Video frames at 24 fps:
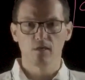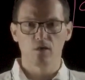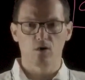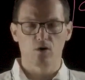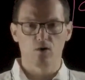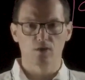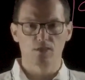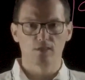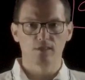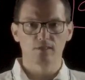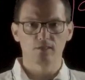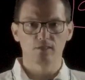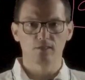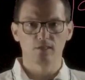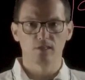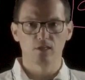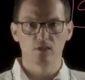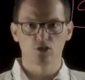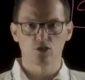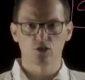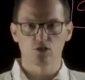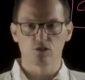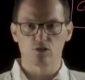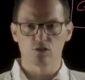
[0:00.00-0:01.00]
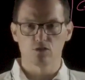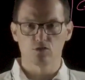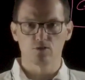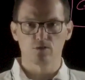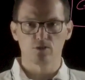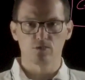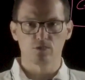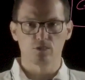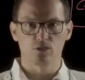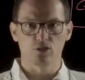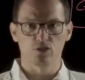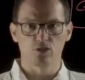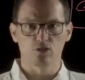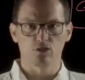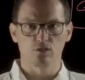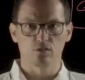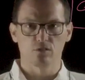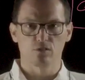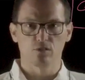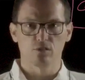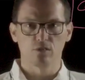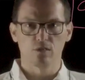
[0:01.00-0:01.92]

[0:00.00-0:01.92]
authentication and authorization.